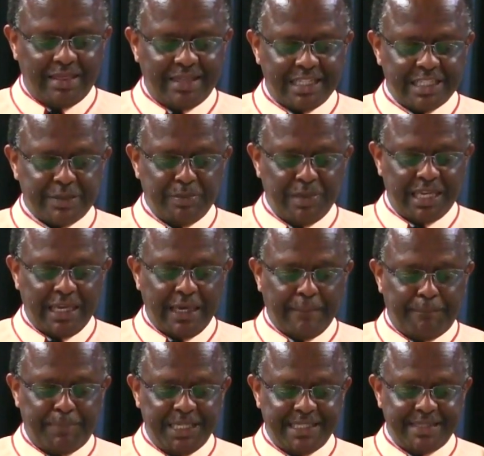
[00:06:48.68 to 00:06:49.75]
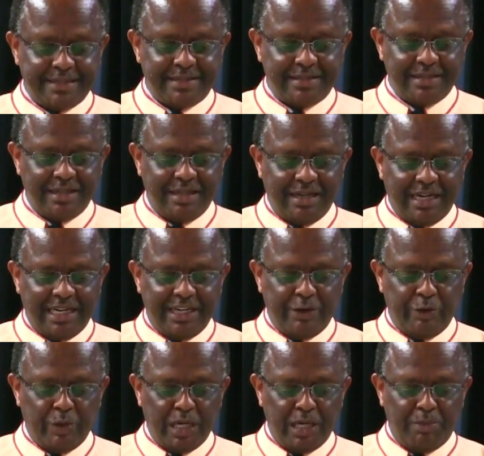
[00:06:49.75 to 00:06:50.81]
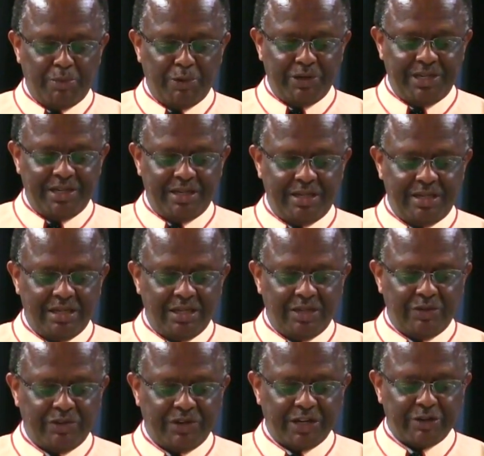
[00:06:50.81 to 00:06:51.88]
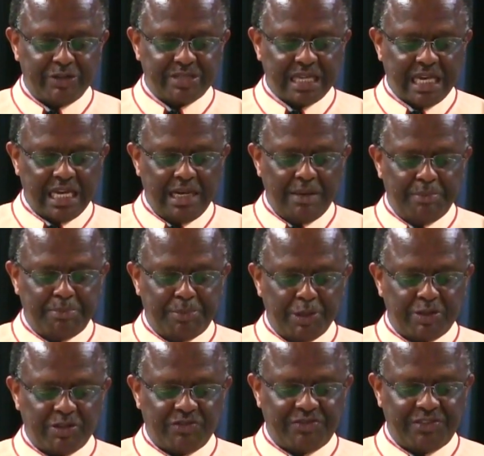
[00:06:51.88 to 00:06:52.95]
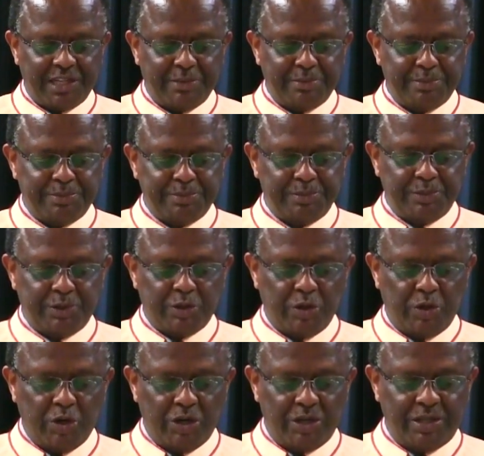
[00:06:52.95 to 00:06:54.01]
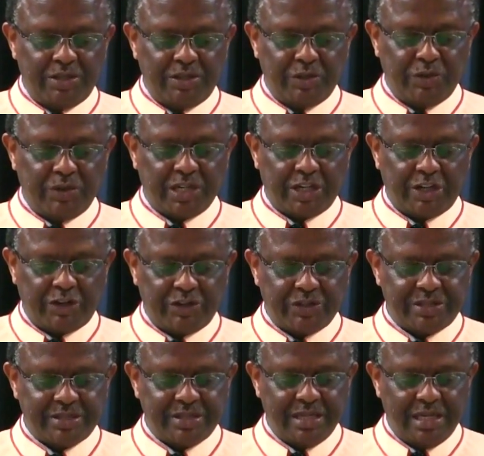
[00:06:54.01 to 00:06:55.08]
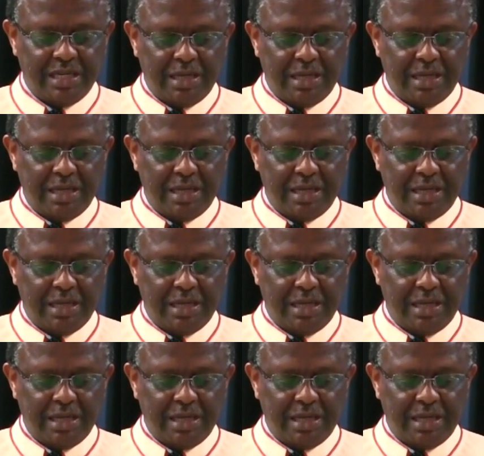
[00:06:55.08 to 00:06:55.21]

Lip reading: thus making peace, and in one body to reconcile both of them to God through the cross,